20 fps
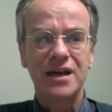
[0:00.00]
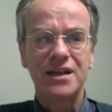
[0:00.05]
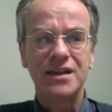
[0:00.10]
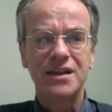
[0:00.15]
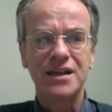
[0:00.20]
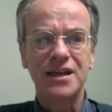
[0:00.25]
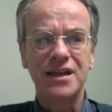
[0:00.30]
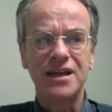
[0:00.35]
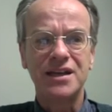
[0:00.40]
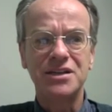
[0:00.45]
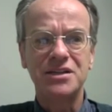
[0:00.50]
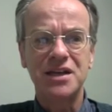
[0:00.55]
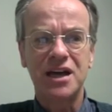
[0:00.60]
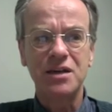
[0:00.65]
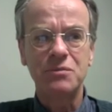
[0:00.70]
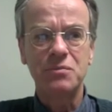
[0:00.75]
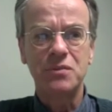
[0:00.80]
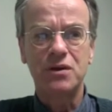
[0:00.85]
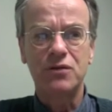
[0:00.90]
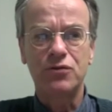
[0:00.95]
the
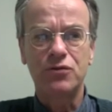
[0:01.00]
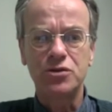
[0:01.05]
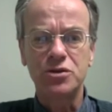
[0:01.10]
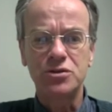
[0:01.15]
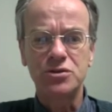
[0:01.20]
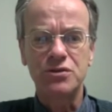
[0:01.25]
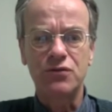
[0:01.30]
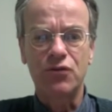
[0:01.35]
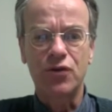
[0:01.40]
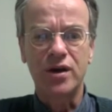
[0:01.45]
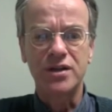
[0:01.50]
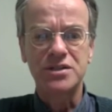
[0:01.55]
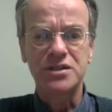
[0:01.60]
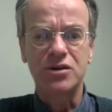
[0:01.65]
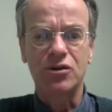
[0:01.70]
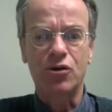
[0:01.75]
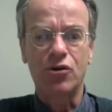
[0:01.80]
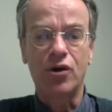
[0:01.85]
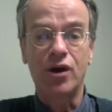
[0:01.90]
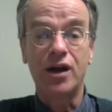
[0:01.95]
indictment of Joseph
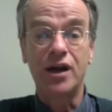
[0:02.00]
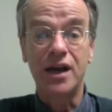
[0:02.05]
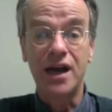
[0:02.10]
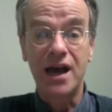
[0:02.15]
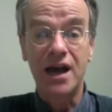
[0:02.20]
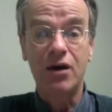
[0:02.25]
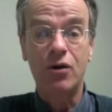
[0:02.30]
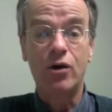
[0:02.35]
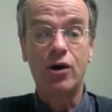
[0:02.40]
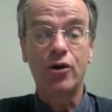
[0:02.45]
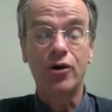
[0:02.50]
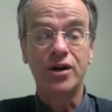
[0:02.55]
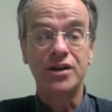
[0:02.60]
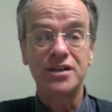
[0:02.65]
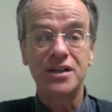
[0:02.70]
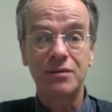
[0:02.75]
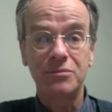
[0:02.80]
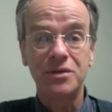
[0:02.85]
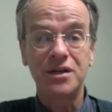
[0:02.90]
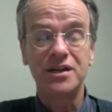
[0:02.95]
Ratzinger, and now our
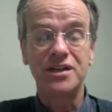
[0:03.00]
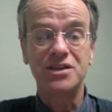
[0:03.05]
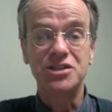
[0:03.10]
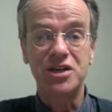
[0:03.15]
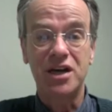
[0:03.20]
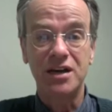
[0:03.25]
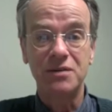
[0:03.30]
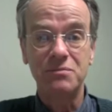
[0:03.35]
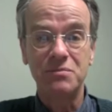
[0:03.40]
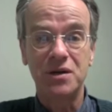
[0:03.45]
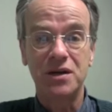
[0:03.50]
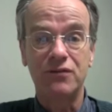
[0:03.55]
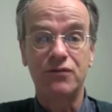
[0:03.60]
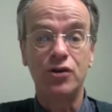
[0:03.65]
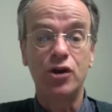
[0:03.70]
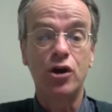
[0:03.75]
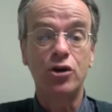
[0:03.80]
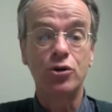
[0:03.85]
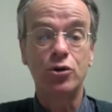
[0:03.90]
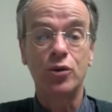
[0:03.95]
attempted indictment of
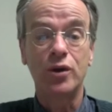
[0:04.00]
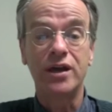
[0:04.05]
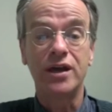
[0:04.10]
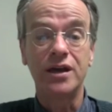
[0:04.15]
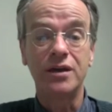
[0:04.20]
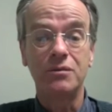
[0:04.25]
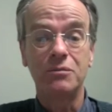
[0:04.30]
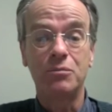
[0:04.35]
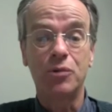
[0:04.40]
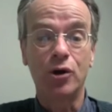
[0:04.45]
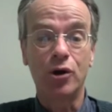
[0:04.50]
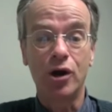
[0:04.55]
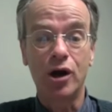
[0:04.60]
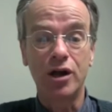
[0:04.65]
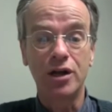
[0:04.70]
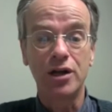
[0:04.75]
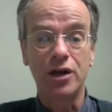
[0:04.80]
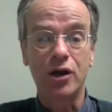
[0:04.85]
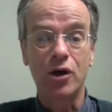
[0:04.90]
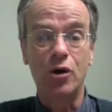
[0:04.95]
not only
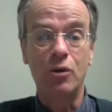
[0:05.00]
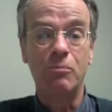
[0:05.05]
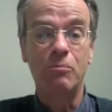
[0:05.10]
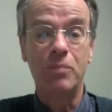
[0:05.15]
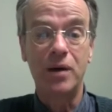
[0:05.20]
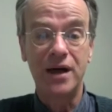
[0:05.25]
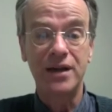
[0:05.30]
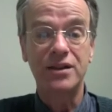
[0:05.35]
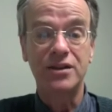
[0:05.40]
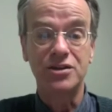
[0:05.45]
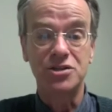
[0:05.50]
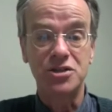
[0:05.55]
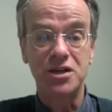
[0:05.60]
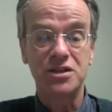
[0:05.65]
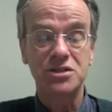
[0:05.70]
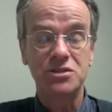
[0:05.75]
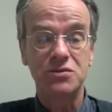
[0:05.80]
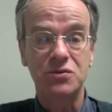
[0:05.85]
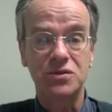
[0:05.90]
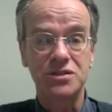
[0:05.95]
Bergoglio, but the
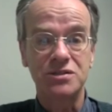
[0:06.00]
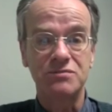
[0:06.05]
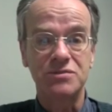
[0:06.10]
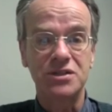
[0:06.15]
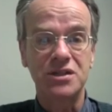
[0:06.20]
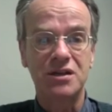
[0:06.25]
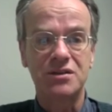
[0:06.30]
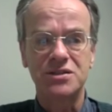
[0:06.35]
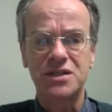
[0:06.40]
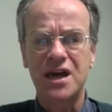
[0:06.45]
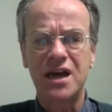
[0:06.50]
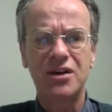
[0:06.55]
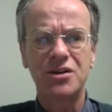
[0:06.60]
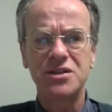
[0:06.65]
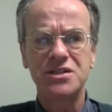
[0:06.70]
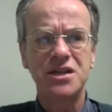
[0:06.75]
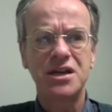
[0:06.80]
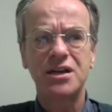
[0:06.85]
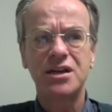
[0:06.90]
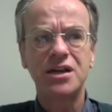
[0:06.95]
Jesuits themselves, how
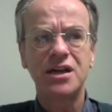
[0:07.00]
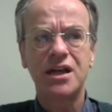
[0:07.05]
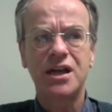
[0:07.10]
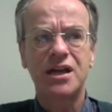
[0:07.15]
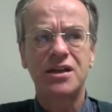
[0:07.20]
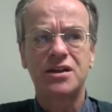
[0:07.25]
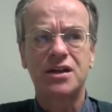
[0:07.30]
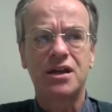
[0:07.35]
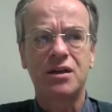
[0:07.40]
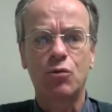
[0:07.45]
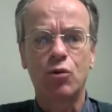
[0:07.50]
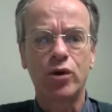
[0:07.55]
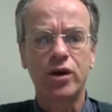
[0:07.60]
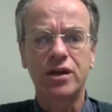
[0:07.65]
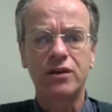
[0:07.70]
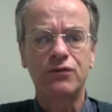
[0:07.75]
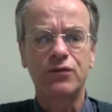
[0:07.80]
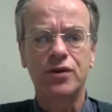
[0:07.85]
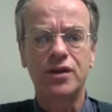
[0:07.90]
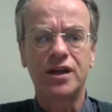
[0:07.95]
does that indicate that I'm
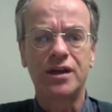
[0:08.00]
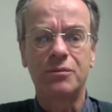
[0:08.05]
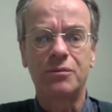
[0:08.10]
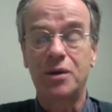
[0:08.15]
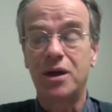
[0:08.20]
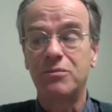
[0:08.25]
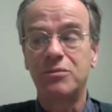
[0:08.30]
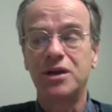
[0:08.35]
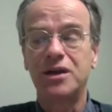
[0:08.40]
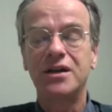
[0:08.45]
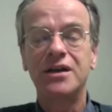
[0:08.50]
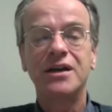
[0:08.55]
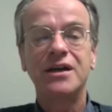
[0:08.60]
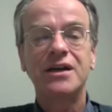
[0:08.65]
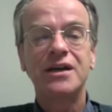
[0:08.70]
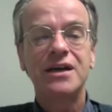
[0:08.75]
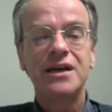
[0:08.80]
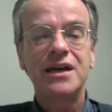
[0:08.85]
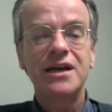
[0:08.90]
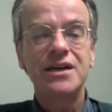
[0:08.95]
working for them? I mean,
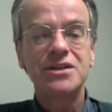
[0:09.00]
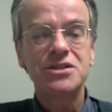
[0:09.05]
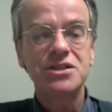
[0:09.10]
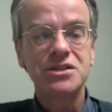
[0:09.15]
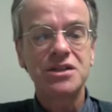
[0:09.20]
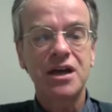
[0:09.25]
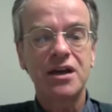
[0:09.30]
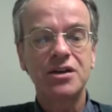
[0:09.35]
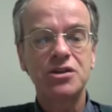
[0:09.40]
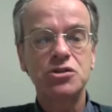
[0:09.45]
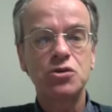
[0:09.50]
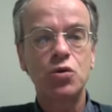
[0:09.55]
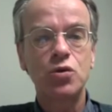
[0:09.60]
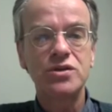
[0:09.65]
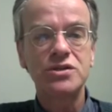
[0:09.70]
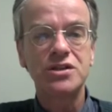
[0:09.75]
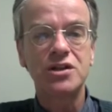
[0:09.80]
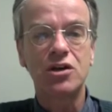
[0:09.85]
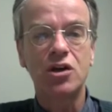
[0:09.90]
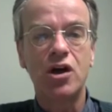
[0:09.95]
it's this kind of
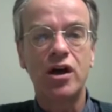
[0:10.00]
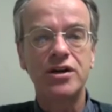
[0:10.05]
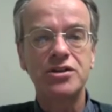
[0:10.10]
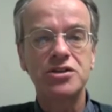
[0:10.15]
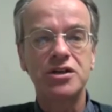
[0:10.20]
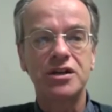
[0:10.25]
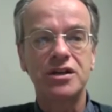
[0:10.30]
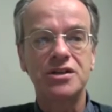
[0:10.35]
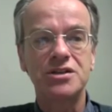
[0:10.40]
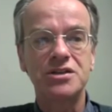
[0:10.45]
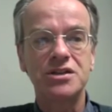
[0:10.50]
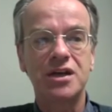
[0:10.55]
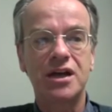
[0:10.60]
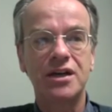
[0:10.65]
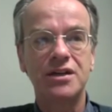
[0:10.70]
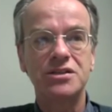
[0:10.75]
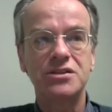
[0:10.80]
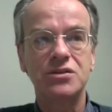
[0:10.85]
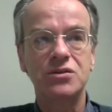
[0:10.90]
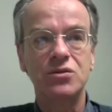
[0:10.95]
twisted logic
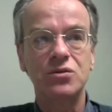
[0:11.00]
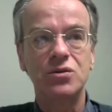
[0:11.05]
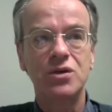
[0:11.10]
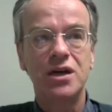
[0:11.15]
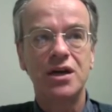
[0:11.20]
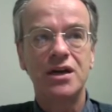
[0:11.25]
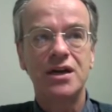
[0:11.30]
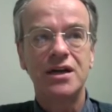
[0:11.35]
designed to